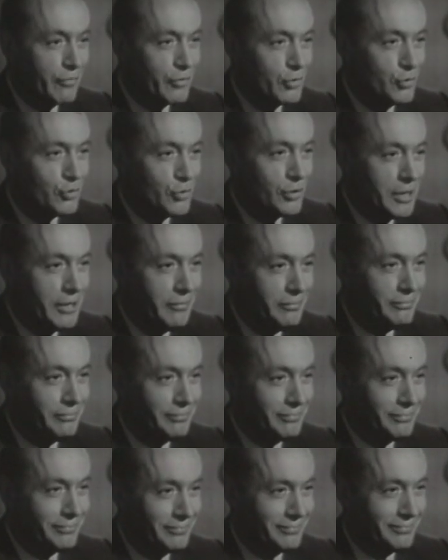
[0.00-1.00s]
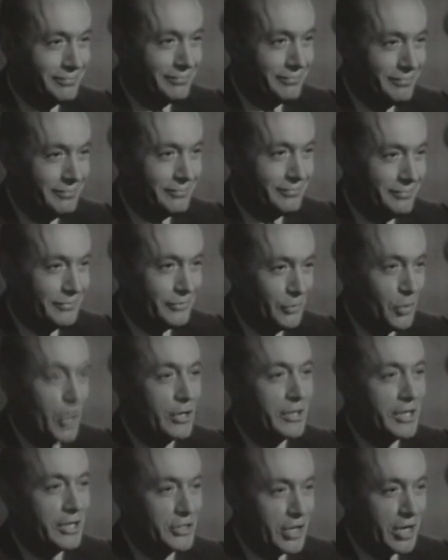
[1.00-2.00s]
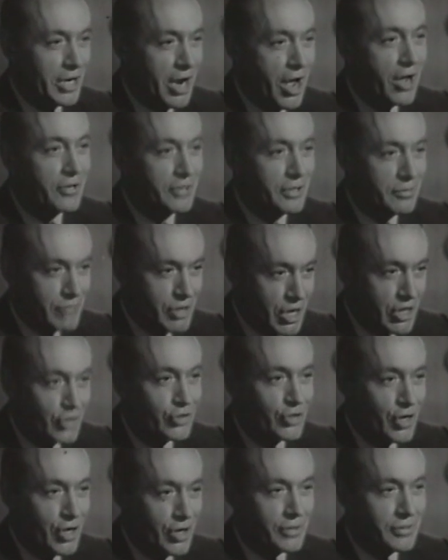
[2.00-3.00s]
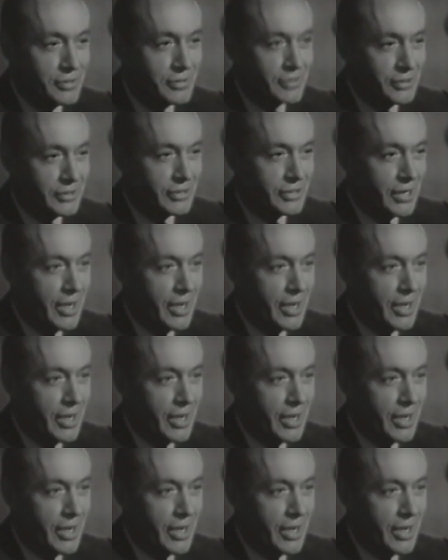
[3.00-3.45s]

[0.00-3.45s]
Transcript: of you, Julie. Word gets around in bridge circles.